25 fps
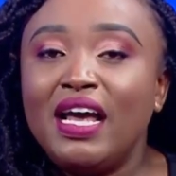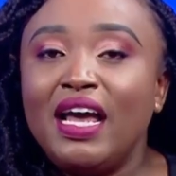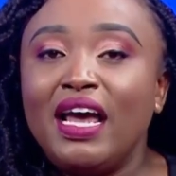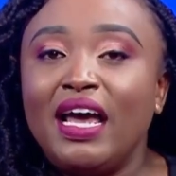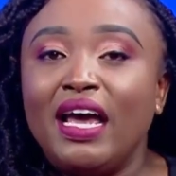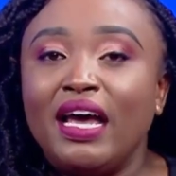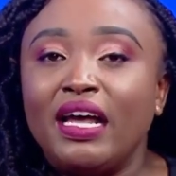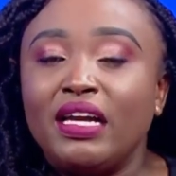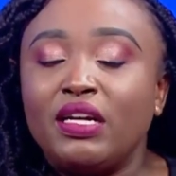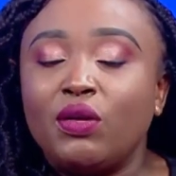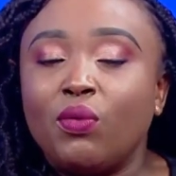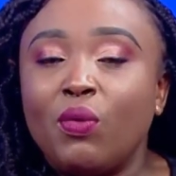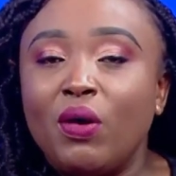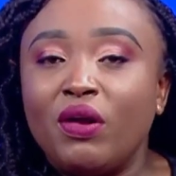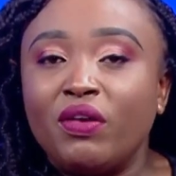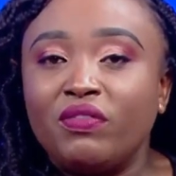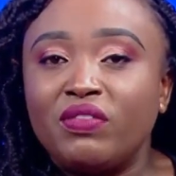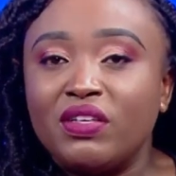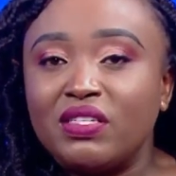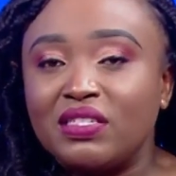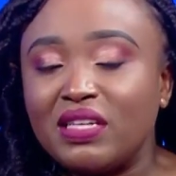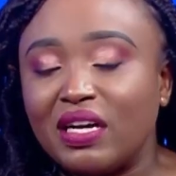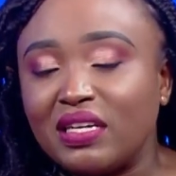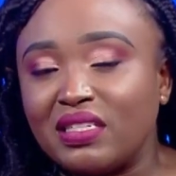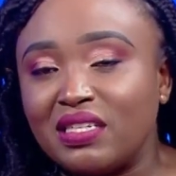And one of
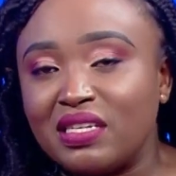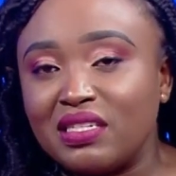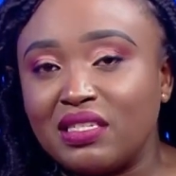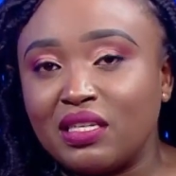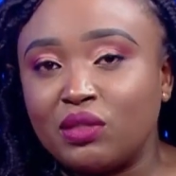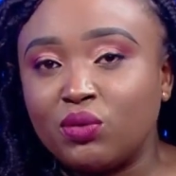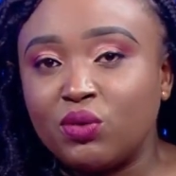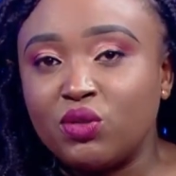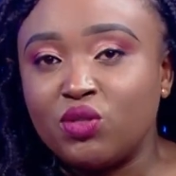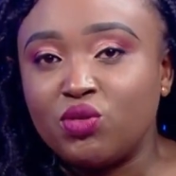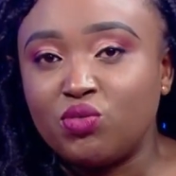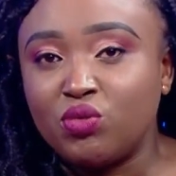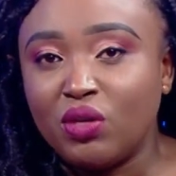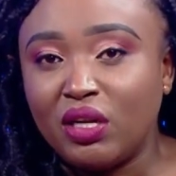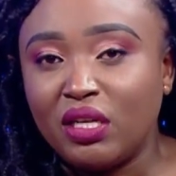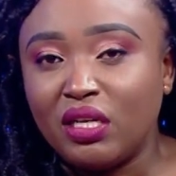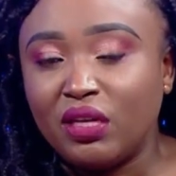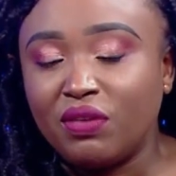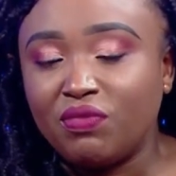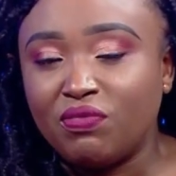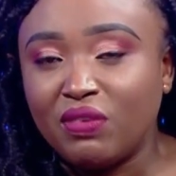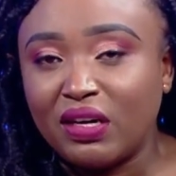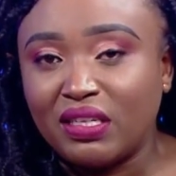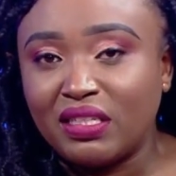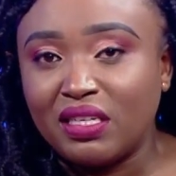the sectors that was really
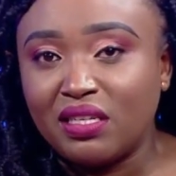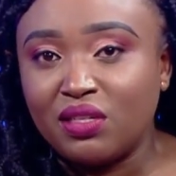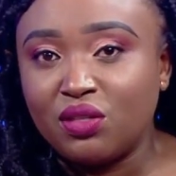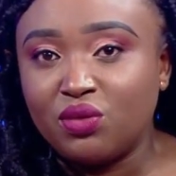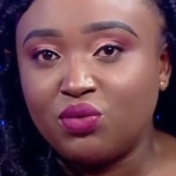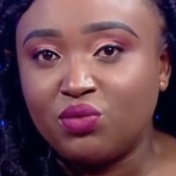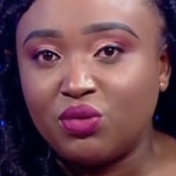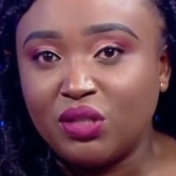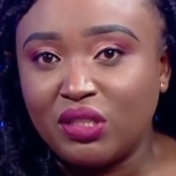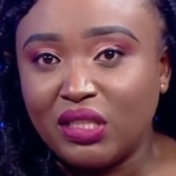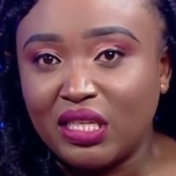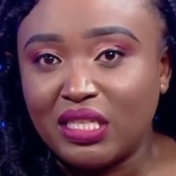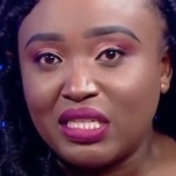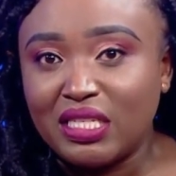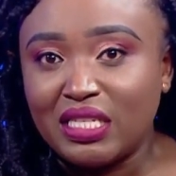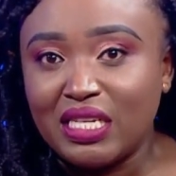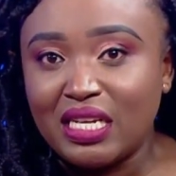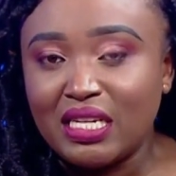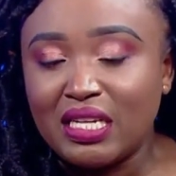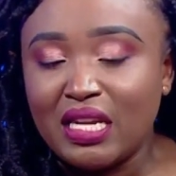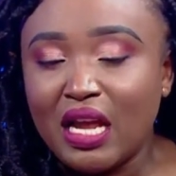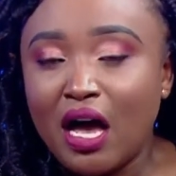affected is real estate.